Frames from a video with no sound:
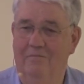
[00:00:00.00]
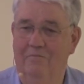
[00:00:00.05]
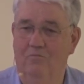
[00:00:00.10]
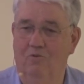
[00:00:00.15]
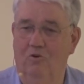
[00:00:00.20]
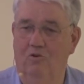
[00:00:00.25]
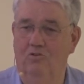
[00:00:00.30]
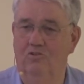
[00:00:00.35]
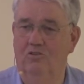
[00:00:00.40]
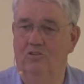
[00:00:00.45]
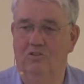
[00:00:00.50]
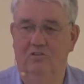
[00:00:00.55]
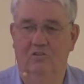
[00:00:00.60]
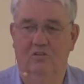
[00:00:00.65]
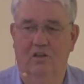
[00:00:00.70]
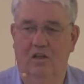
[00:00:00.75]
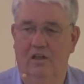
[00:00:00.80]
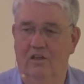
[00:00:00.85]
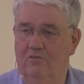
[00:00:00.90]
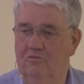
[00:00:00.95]

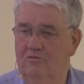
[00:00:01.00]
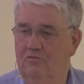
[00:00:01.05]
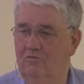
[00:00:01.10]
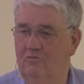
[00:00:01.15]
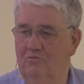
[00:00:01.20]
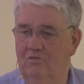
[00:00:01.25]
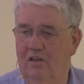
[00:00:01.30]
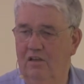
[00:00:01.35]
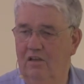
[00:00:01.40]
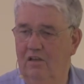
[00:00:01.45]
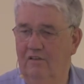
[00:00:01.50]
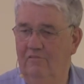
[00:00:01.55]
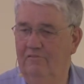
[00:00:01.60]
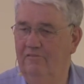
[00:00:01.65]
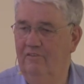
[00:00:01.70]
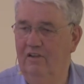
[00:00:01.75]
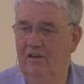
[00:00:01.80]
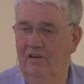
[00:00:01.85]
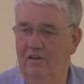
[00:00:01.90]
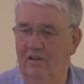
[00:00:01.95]
Moses likes to say
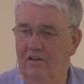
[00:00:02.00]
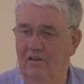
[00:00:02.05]
if then.